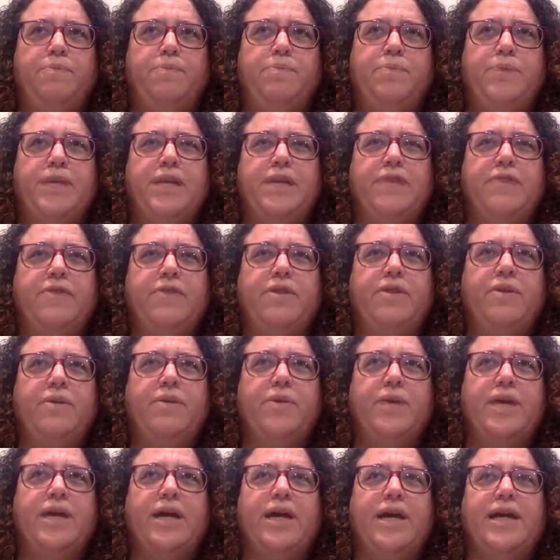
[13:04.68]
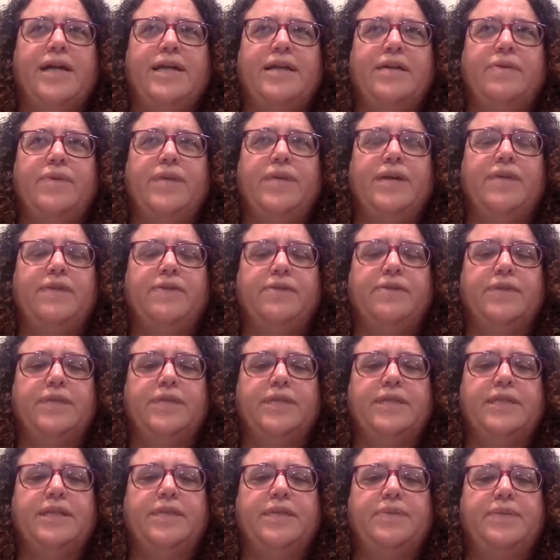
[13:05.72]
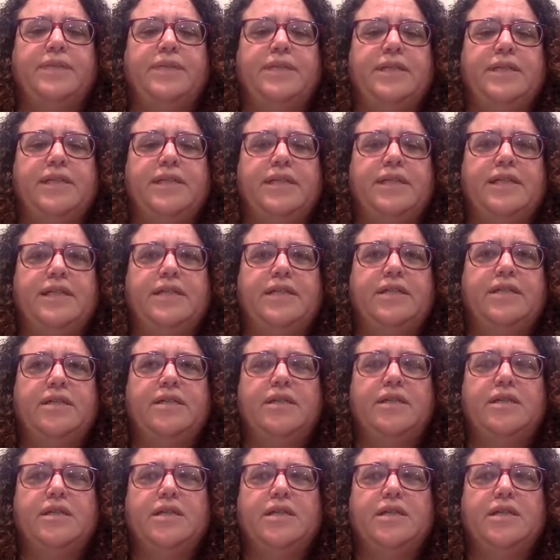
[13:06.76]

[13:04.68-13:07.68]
But even though we hide it, we have to accept it. And